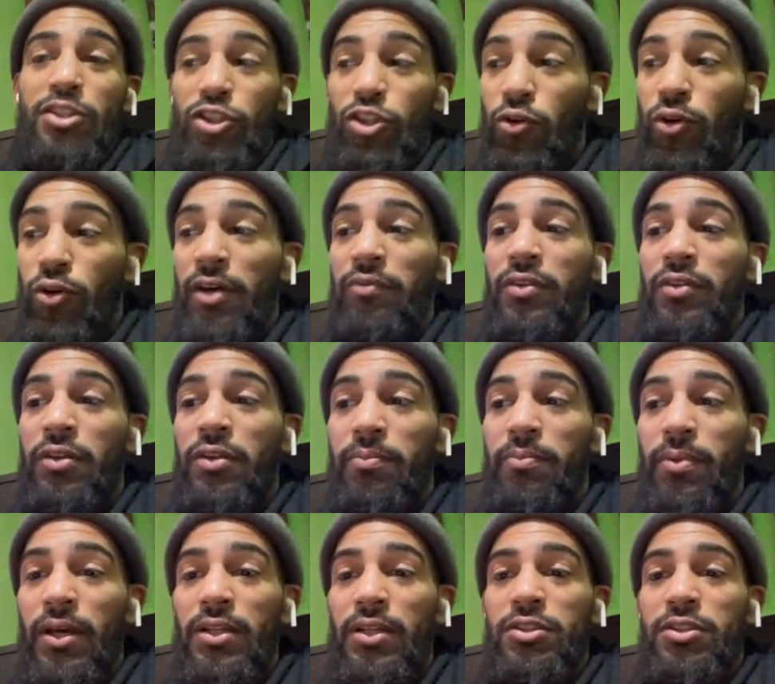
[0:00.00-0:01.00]
is so heavily
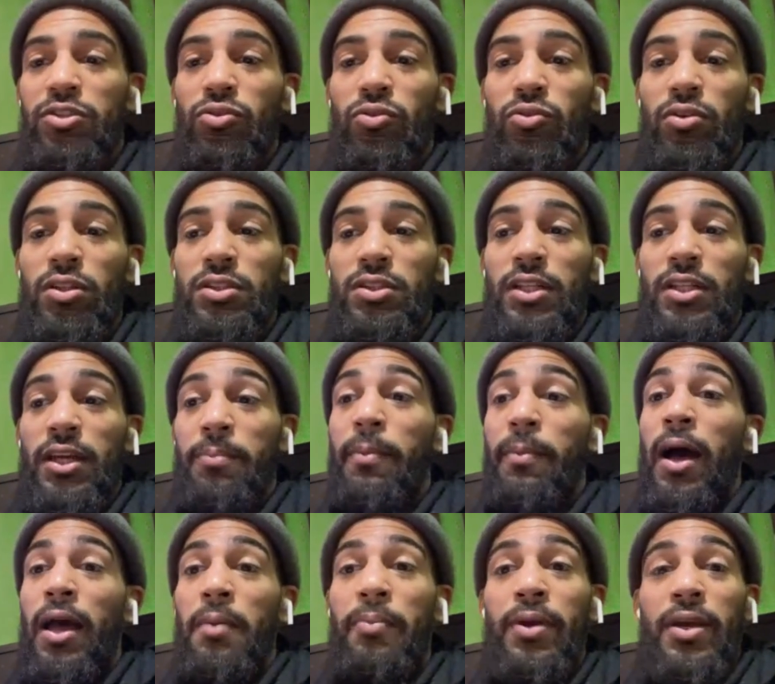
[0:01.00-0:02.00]
based towards, in
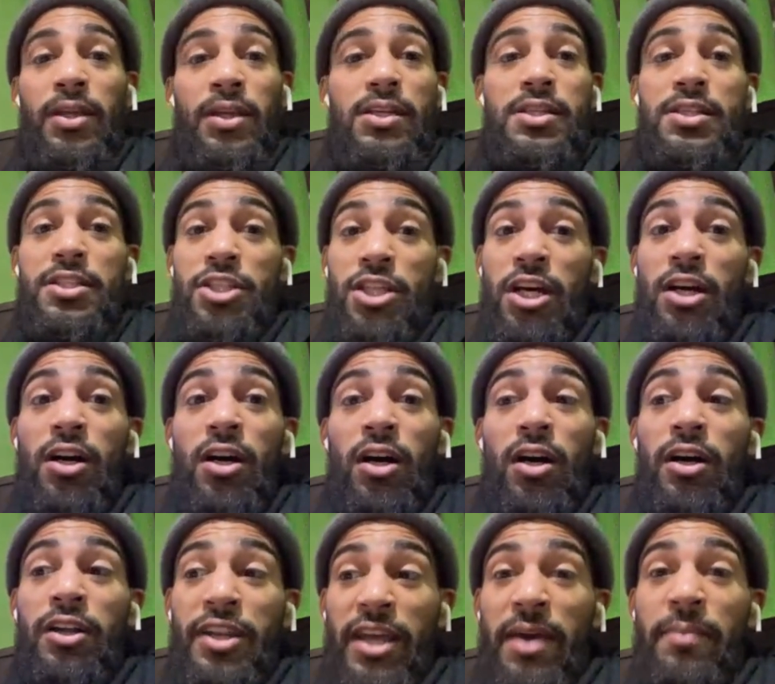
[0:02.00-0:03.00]
my opinion,
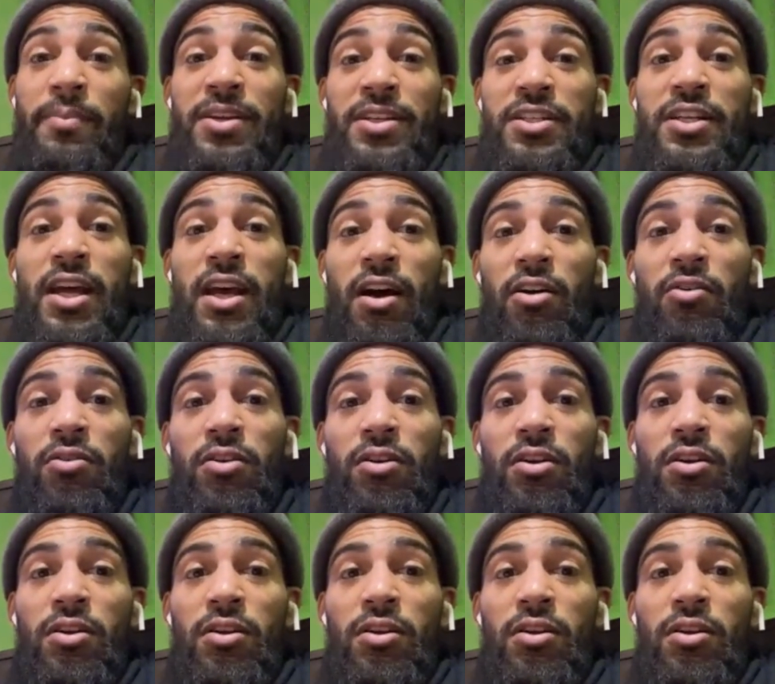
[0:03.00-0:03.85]
damage now.